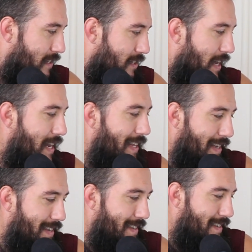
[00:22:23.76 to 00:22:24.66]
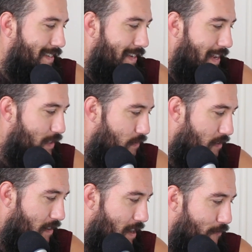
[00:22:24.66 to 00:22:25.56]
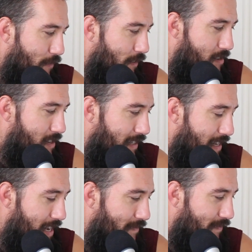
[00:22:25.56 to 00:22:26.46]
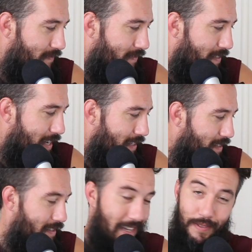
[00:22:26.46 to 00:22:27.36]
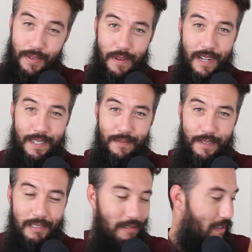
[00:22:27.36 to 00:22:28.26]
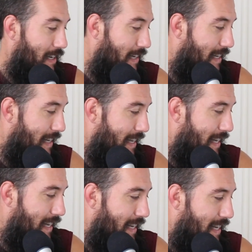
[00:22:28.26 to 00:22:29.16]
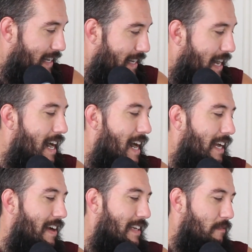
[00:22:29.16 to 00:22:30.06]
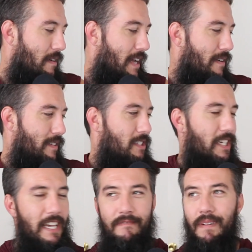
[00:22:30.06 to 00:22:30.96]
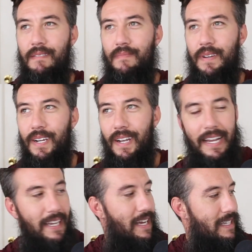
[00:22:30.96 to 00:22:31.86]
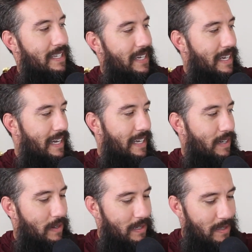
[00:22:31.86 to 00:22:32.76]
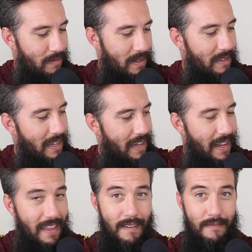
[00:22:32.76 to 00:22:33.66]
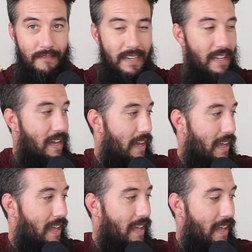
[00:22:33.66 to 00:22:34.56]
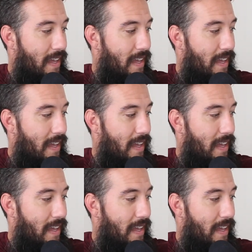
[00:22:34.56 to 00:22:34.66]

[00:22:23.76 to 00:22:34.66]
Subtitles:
Shannon's been around for a long time. Thanks for watching for so long. You're asking about how I shave my beard. I gotta tell you, I get questions about that every day.